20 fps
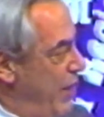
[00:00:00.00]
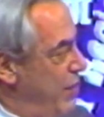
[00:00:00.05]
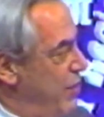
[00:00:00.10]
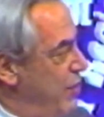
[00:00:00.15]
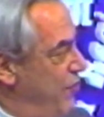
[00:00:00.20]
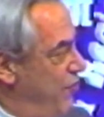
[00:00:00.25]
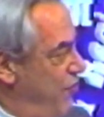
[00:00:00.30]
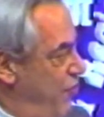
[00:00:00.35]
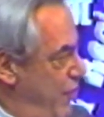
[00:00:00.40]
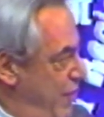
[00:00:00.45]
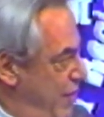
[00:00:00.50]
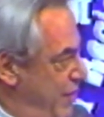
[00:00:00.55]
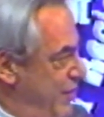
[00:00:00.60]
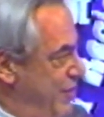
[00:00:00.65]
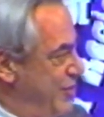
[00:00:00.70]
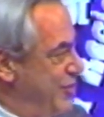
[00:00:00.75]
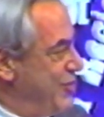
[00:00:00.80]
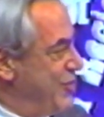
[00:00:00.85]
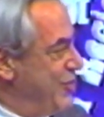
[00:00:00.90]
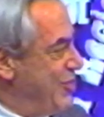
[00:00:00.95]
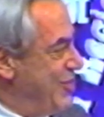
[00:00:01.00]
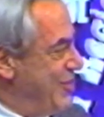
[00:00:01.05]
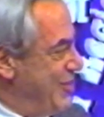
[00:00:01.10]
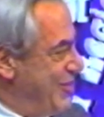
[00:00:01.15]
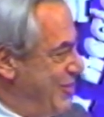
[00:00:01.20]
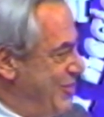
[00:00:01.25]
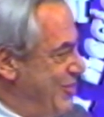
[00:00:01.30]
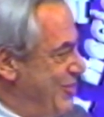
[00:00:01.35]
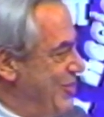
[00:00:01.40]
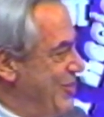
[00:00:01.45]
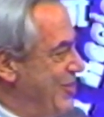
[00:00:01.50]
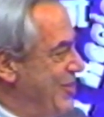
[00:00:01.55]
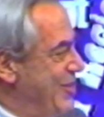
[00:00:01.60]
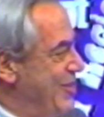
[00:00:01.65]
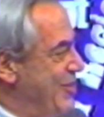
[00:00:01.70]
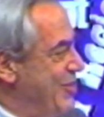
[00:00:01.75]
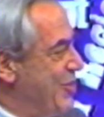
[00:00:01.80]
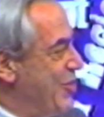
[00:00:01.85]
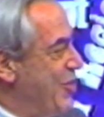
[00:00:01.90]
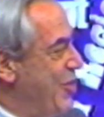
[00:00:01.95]
advised
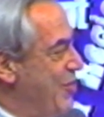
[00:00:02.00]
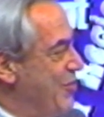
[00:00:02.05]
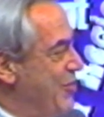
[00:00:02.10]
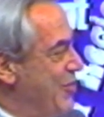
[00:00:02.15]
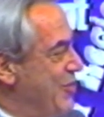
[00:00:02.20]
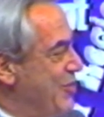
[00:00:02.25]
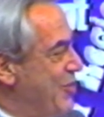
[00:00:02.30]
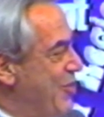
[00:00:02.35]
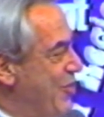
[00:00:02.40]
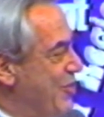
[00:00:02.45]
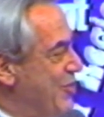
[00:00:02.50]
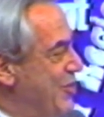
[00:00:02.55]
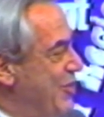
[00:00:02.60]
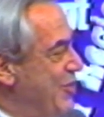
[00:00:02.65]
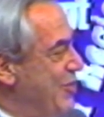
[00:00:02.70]
to come and talk to